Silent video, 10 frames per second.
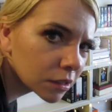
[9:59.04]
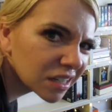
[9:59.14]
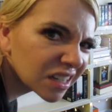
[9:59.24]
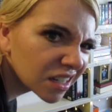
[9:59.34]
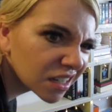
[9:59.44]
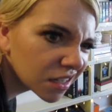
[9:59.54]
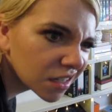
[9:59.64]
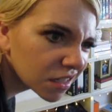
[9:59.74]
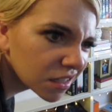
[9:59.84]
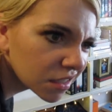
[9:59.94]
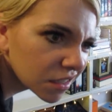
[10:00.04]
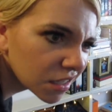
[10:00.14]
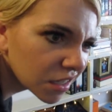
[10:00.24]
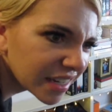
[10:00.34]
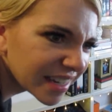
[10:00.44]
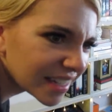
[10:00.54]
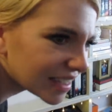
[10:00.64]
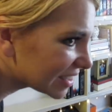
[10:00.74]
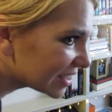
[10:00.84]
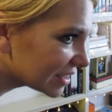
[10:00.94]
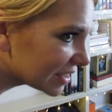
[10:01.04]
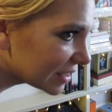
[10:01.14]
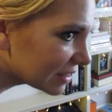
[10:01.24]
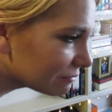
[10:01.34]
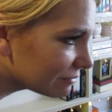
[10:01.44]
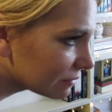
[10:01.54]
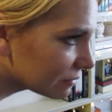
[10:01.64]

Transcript: No one is speaking in this clip.